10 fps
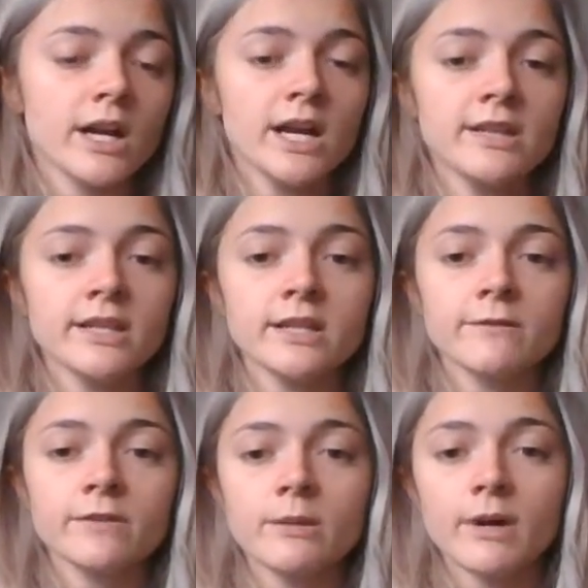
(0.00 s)
And
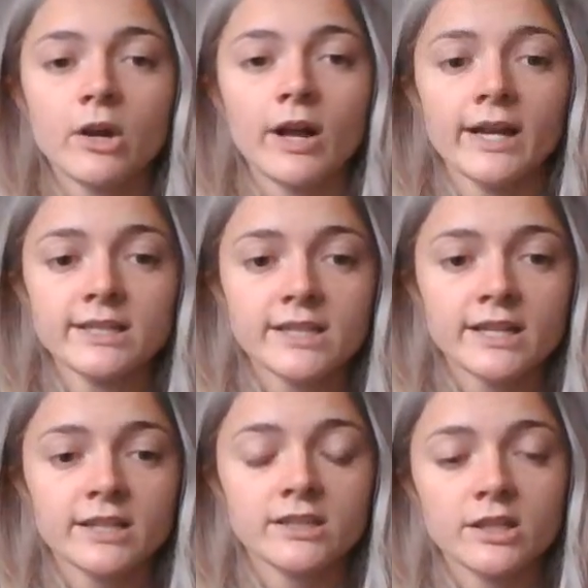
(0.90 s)
then for the model I
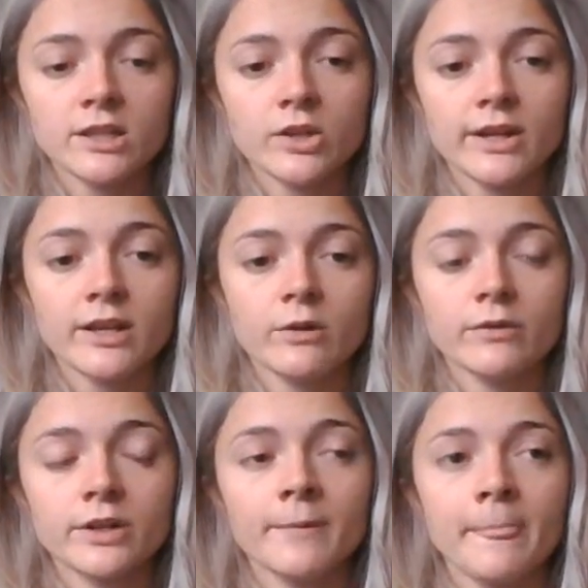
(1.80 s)
decided to look
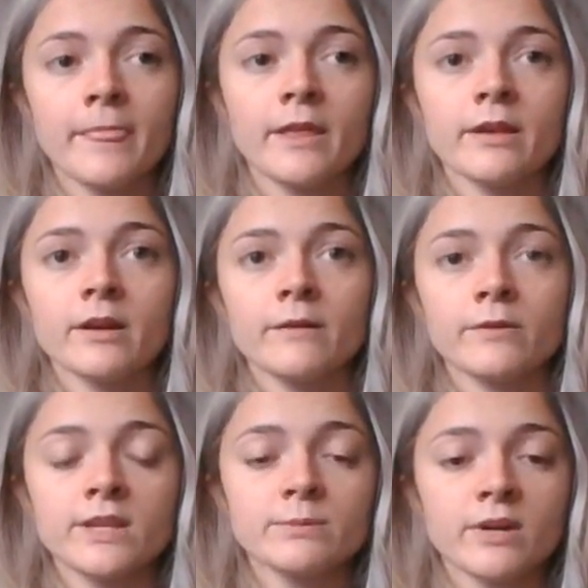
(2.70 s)
over
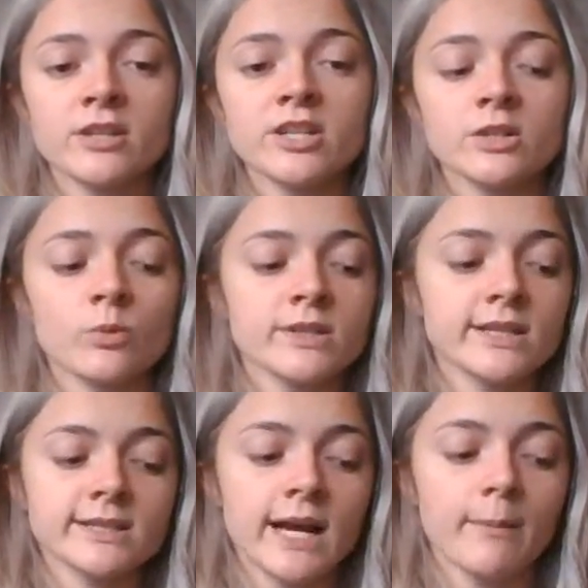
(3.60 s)
for this project was
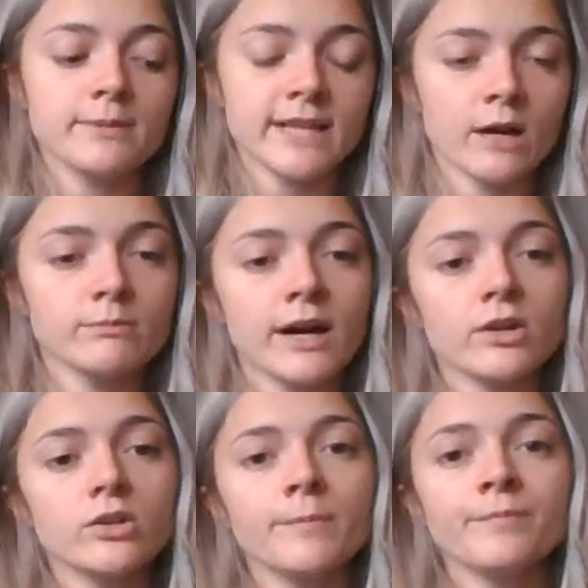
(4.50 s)
the top-down
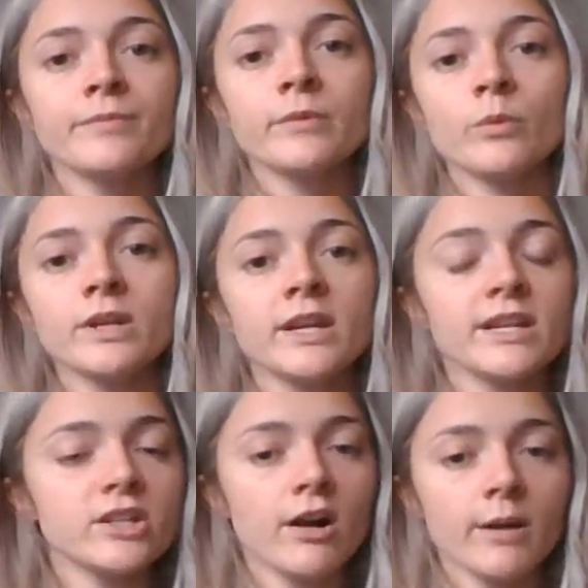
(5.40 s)
model. We
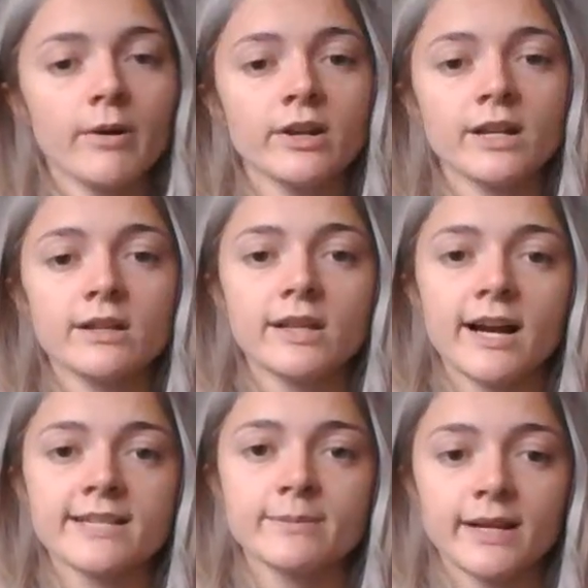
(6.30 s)
didn't talk about it in
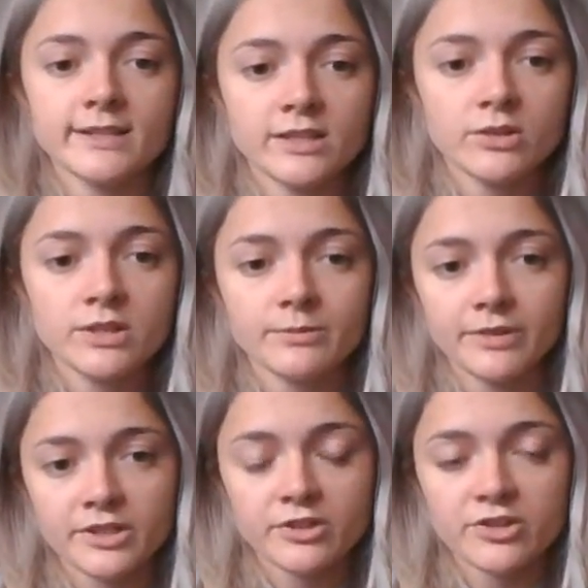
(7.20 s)
class, but I did do some
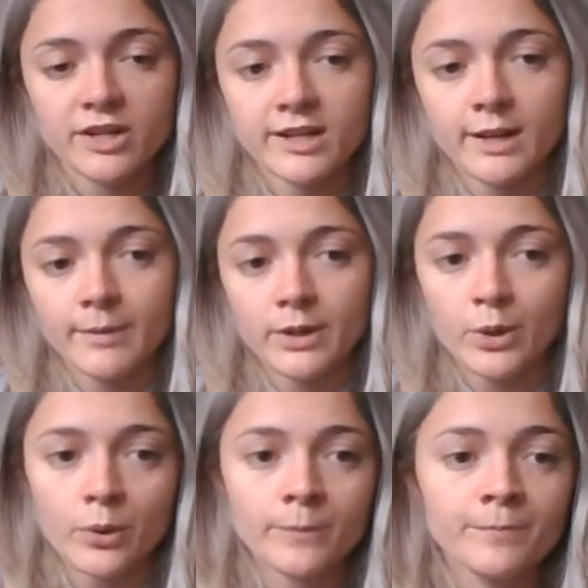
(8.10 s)
research on it on my
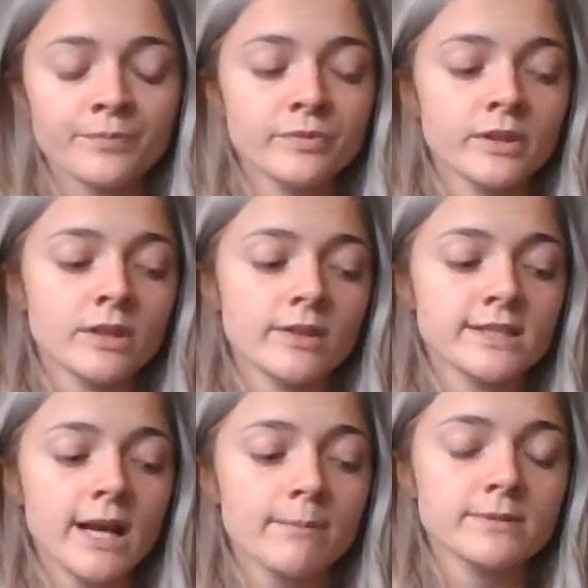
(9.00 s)
own. The
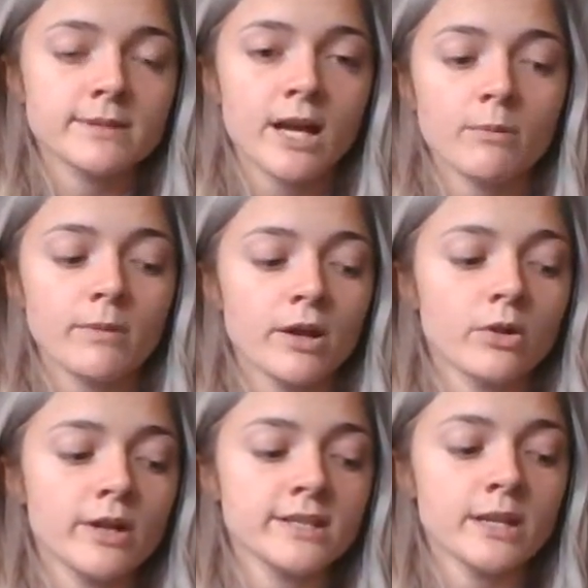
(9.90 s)
top-down
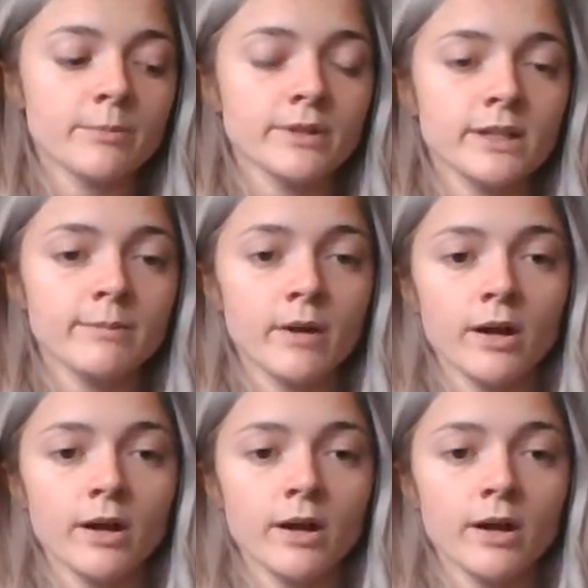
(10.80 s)
model is a pretty